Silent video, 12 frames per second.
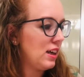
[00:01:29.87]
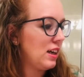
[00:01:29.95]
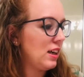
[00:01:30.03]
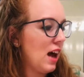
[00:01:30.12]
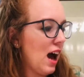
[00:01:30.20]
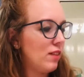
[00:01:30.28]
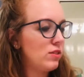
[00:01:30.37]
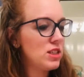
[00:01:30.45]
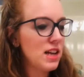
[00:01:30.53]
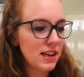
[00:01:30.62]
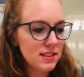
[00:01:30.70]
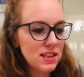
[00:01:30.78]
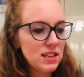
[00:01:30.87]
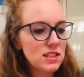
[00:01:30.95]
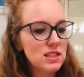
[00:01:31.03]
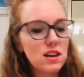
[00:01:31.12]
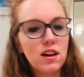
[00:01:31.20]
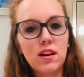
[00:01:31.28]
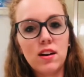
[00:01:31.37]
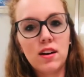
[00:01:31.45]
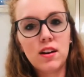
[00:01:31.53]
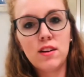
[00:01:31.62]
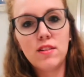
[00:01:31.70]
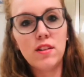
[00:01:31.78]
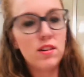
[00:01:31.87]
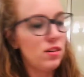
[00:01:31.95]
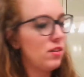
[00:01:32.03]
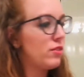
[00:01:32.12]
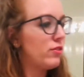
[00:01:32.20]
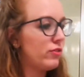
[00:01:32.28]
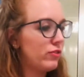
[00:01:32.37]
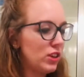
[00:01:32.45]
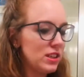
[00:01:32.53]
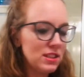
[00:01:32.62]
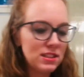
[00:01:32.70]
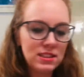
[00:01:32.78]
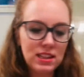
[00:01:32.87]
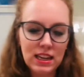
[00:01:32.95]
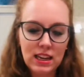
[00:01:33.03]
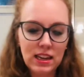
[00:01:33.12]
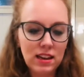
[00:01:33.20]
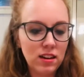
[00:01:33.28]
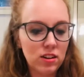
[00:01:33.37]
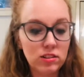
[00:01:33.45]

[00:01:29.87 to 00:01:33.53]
it advertises frizzy